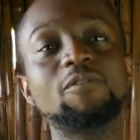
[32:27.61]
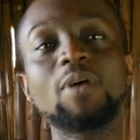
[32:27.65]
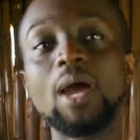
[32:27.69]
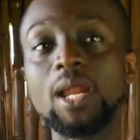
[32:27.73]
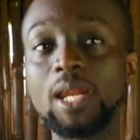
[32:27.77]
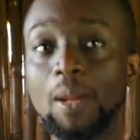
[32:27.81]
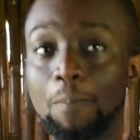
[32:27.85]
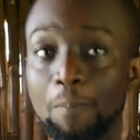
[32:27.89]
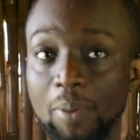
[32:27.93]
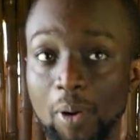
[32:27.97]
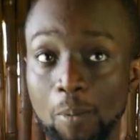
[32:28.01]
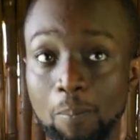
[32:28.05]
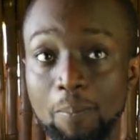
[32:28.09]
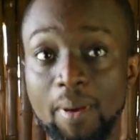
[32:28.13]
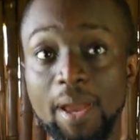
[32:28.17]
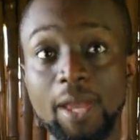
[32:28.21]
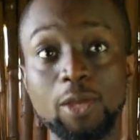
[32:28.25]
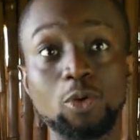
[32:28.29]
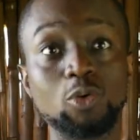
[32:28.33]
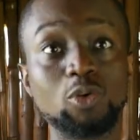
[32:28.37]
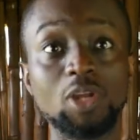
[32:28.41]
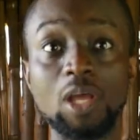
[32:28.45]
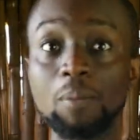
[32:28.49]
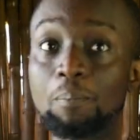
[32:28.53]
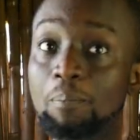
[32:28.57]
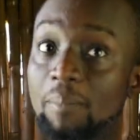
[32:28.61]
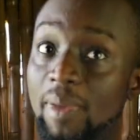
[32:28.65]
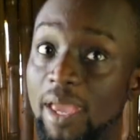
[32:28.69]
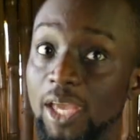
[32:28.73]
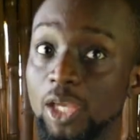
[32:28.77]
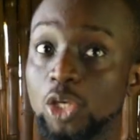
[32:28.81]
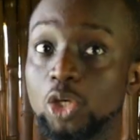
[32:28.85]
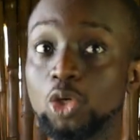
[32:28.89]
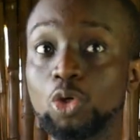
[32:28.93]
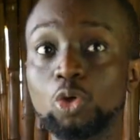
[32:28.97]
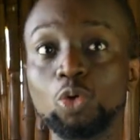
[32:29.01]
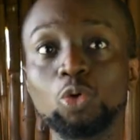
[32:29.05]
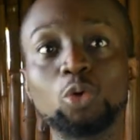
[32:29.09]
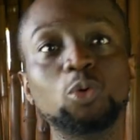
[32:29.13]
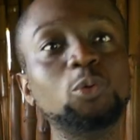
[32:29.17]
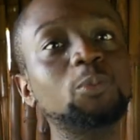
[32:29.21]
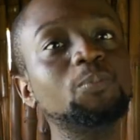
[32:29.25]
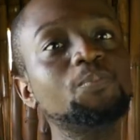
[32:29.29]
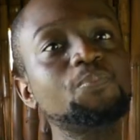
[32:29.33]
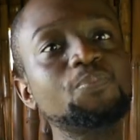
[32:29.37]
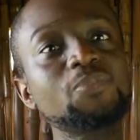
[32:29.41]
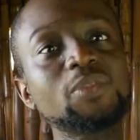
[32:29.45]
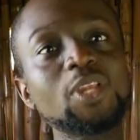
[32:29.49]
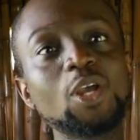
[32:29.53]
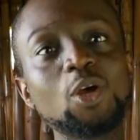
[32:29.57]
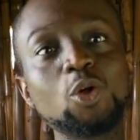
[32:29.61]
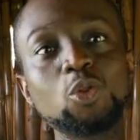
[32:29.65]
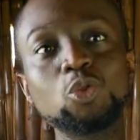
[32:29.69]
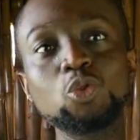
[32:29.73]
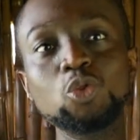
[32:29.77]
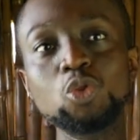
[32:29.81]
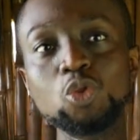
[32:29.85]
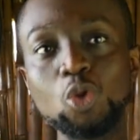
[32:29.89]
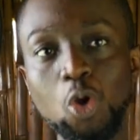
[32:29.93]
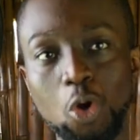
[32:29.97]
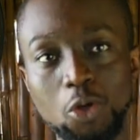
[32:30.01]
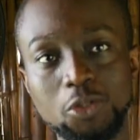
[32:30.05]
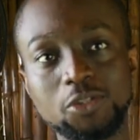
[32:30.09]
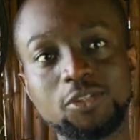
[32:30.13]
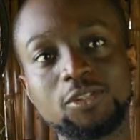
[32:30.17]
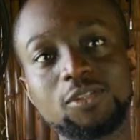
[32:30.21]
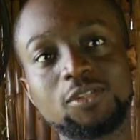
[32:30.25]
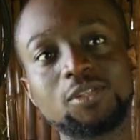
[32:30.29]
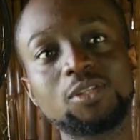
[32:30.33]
they prepare you, they make you not